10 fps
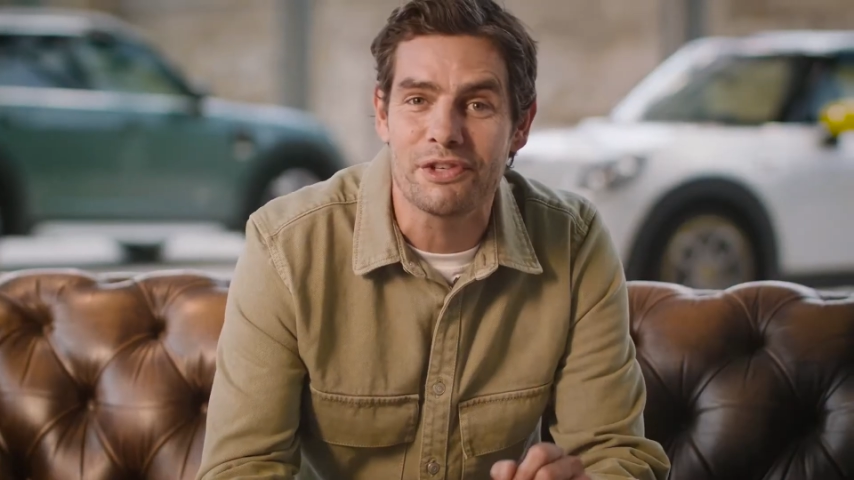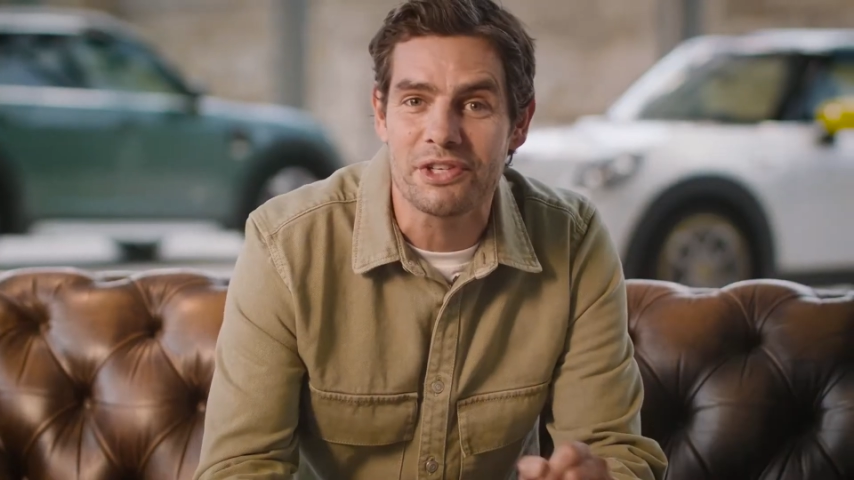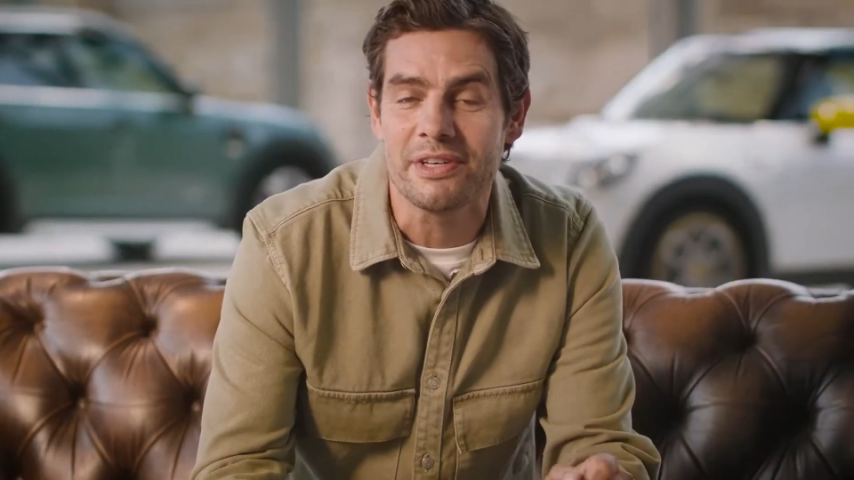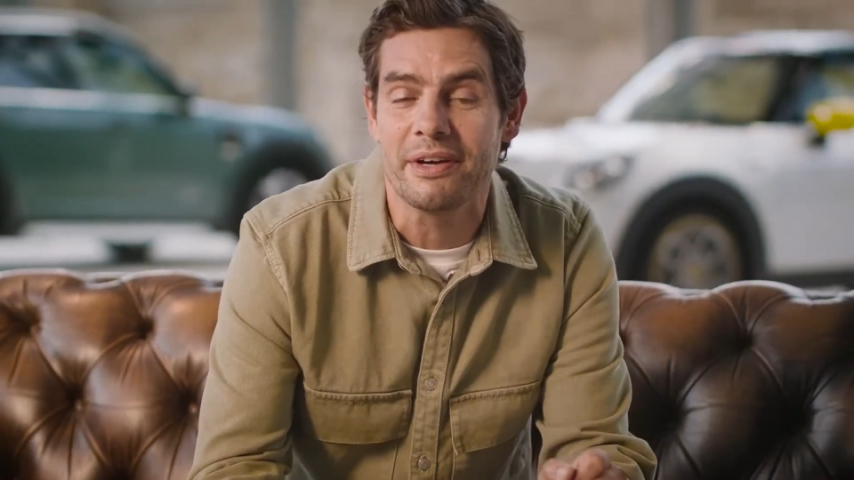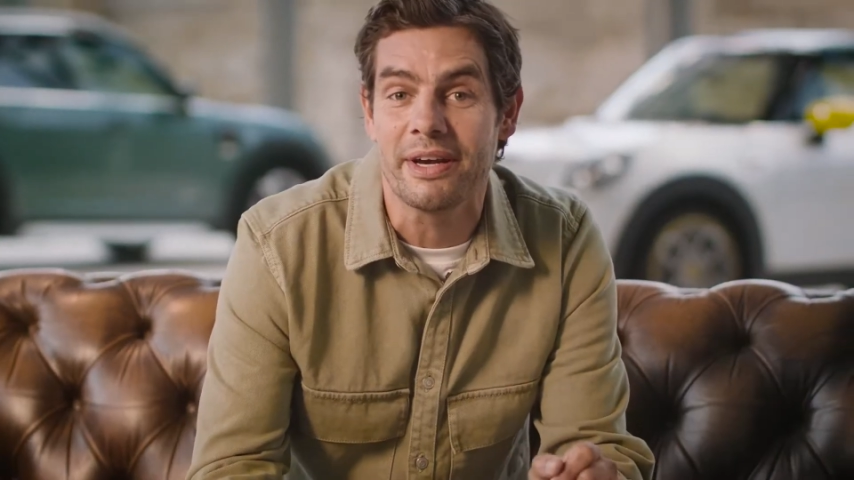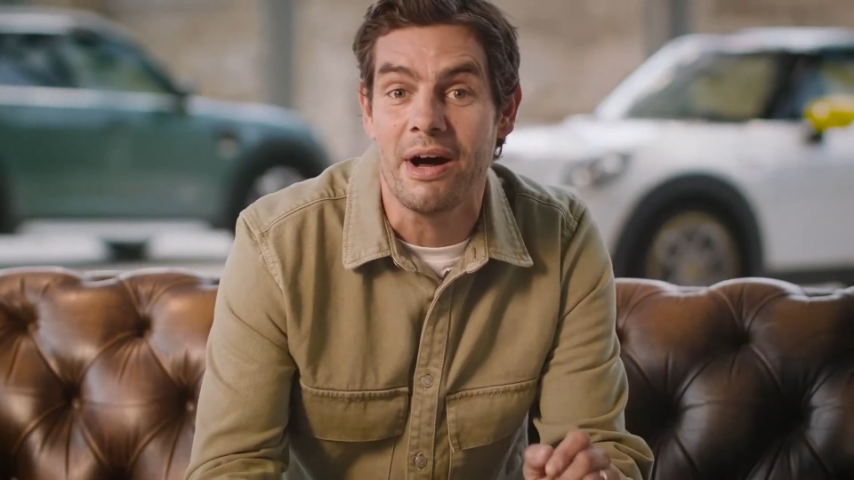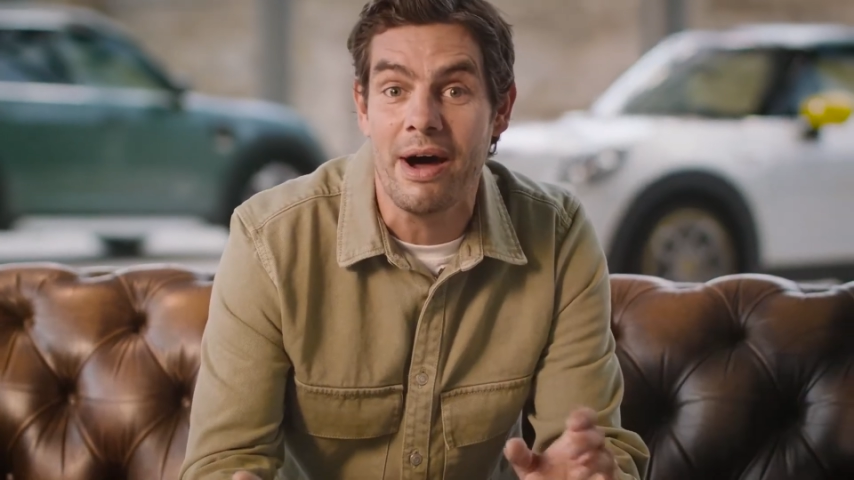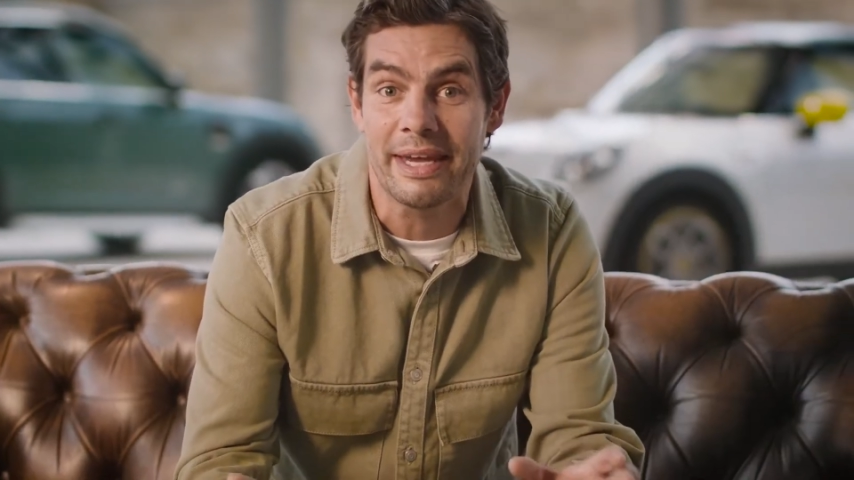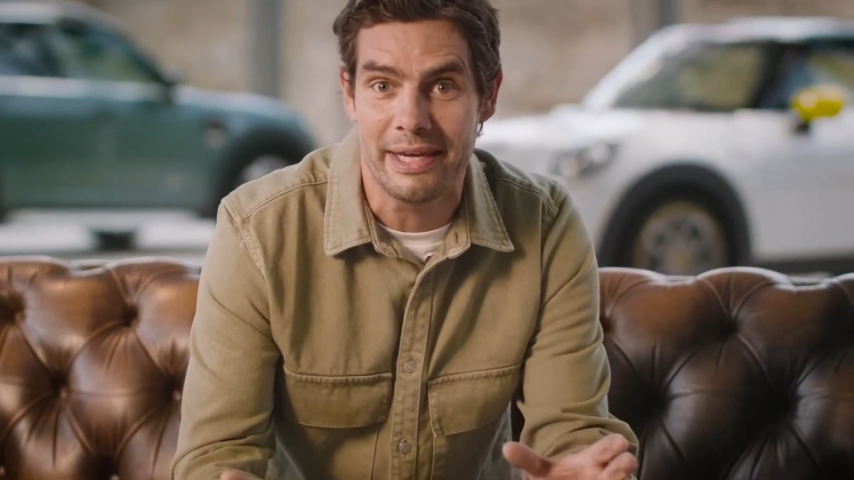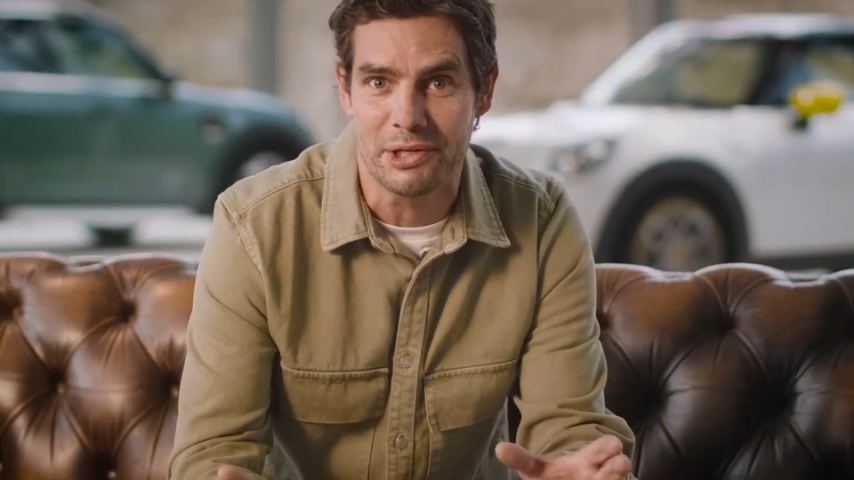you've just started a
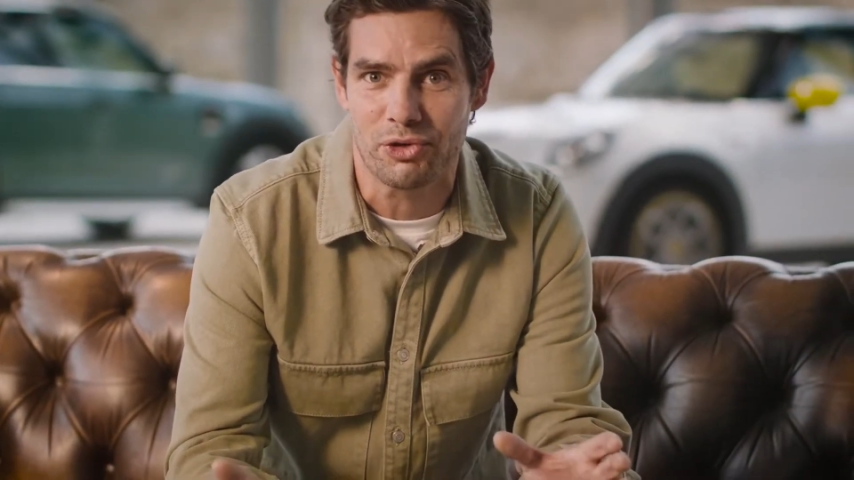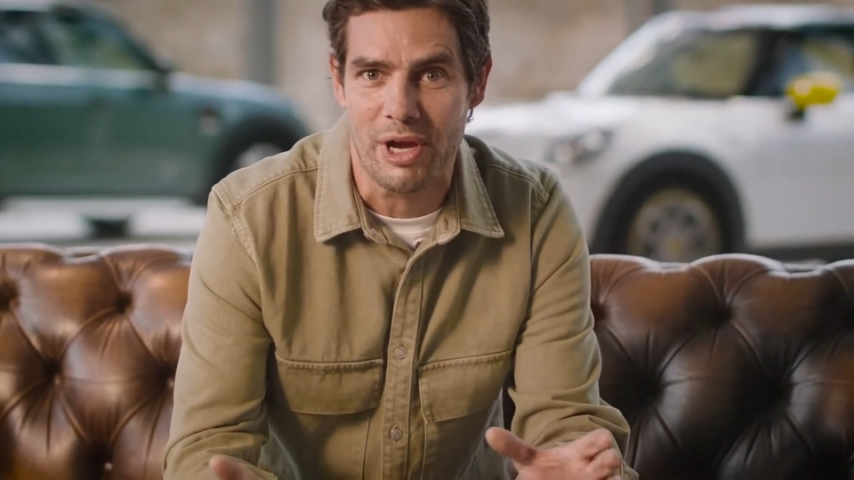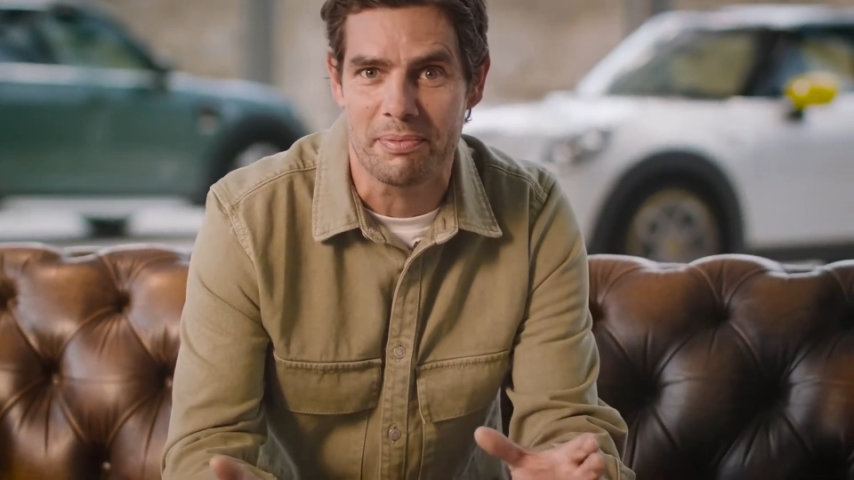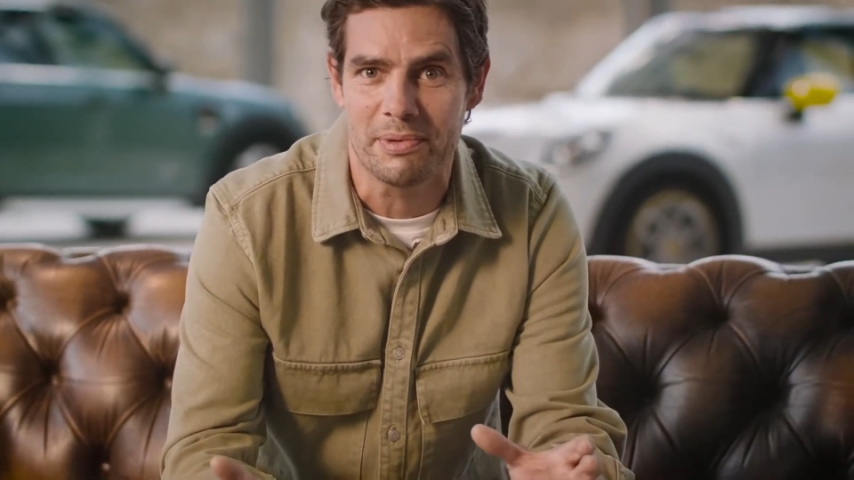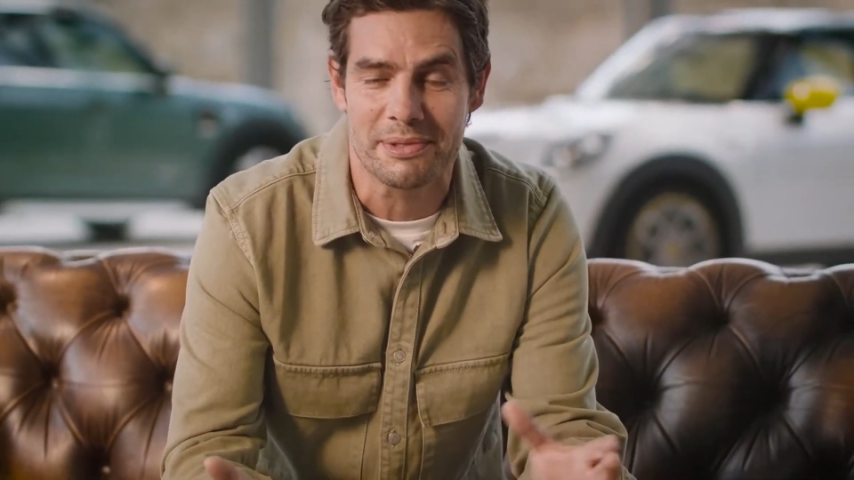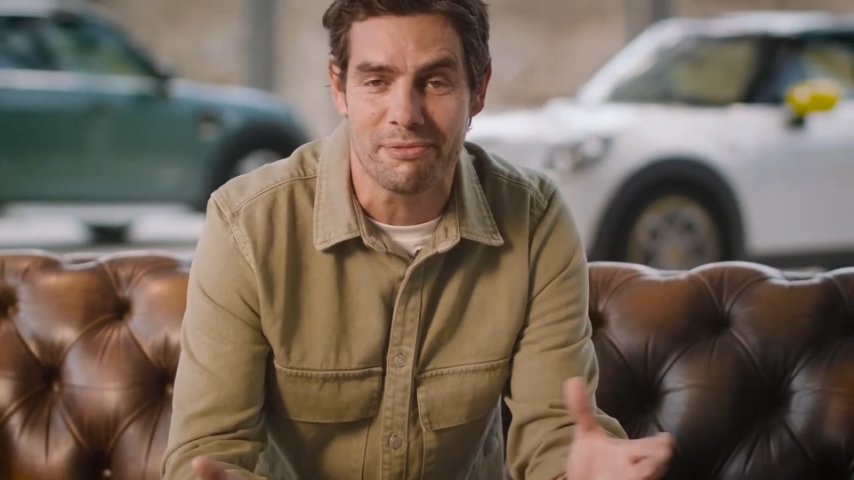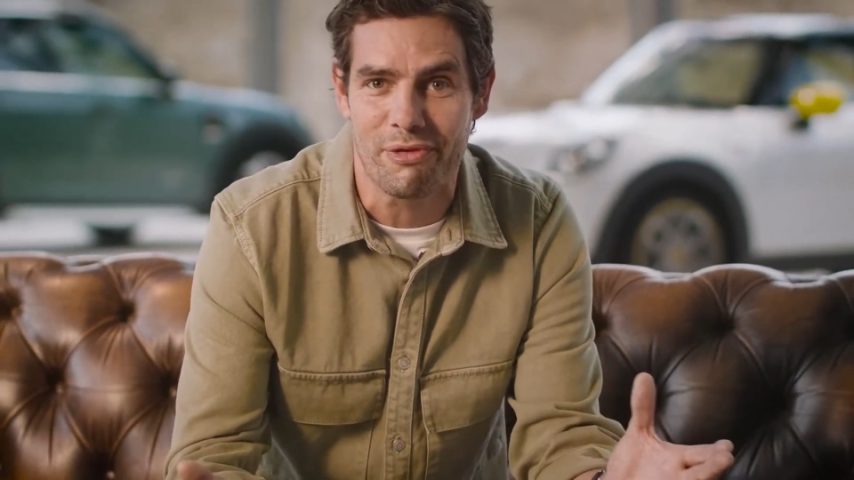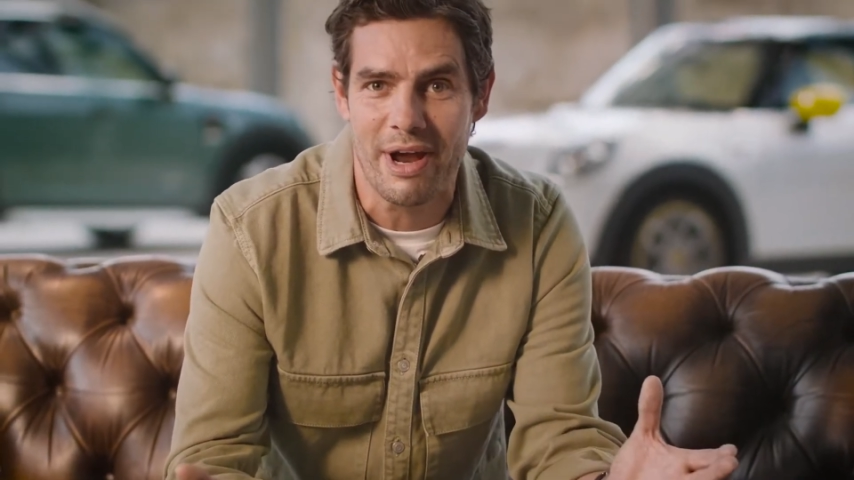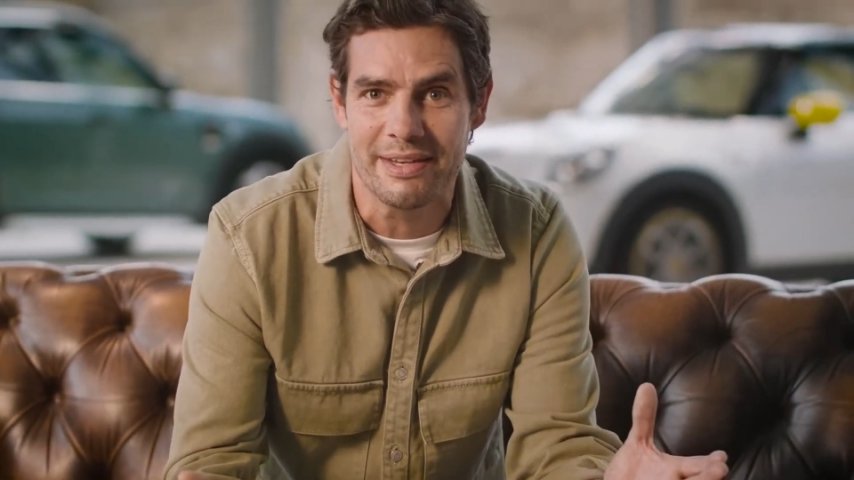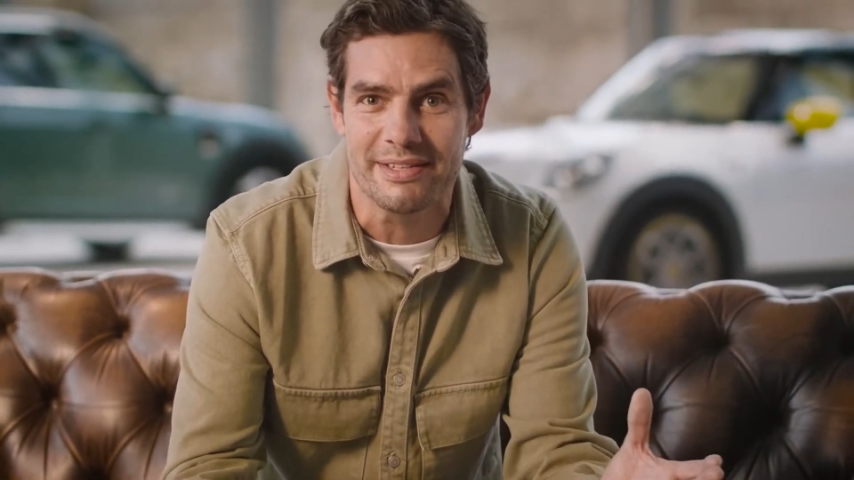hiking trip with some
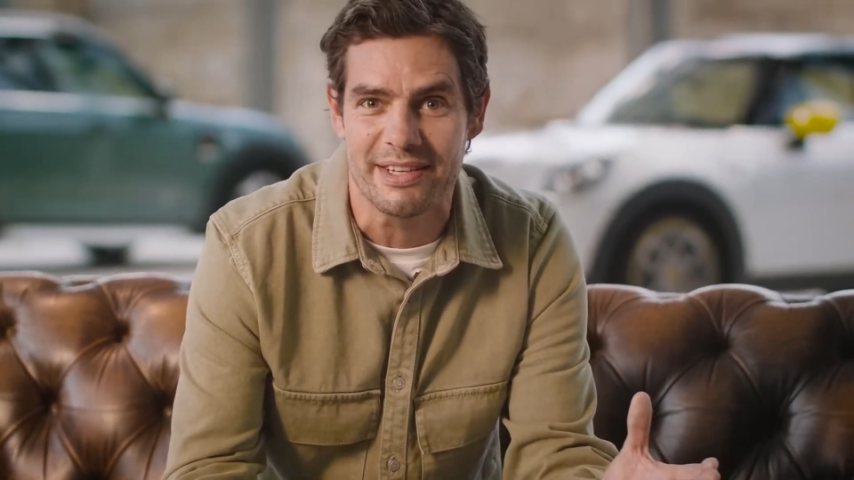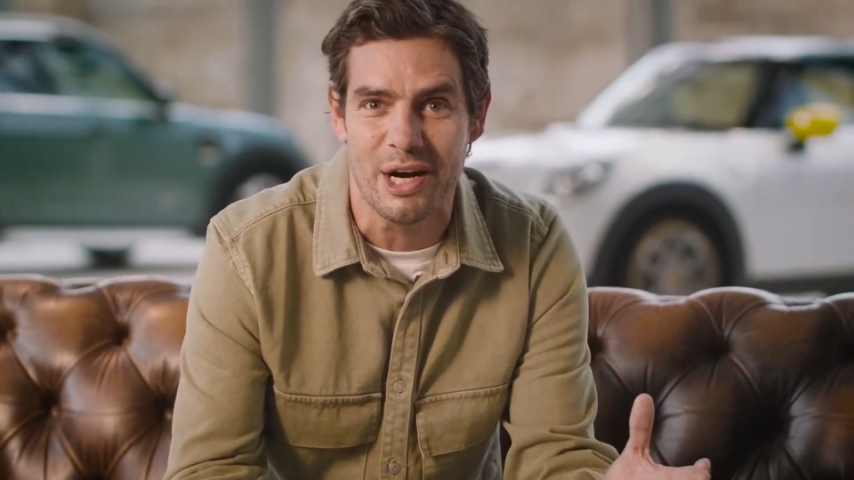friends,